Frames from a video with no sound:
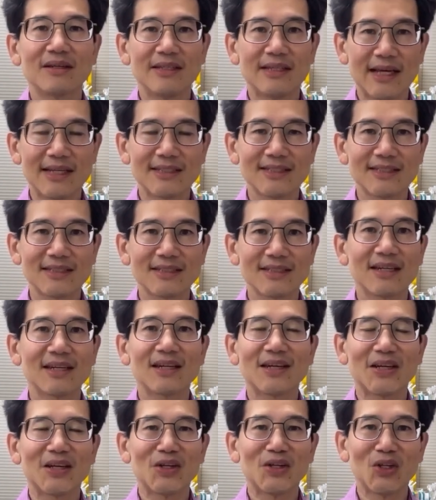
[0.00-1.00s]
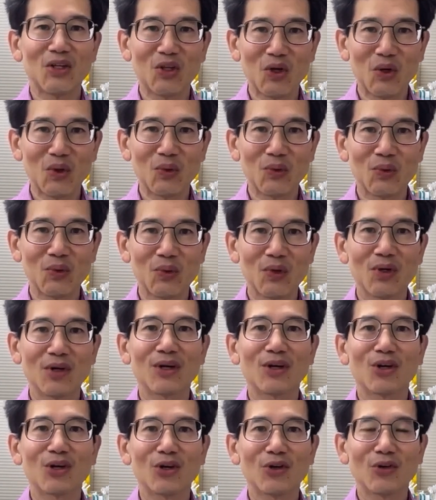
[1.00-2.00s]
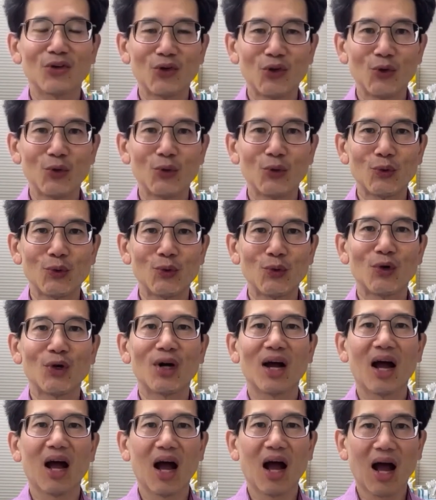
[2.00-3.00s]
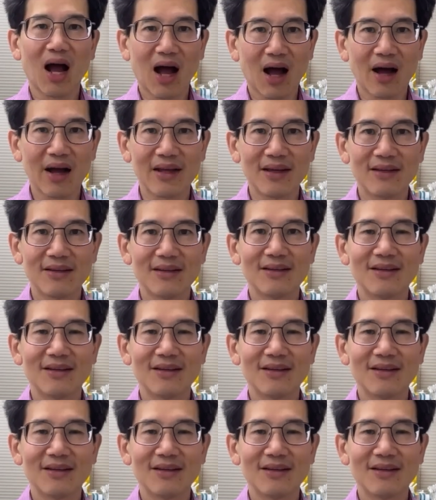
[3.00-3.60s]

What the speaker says: yes, no, you, I.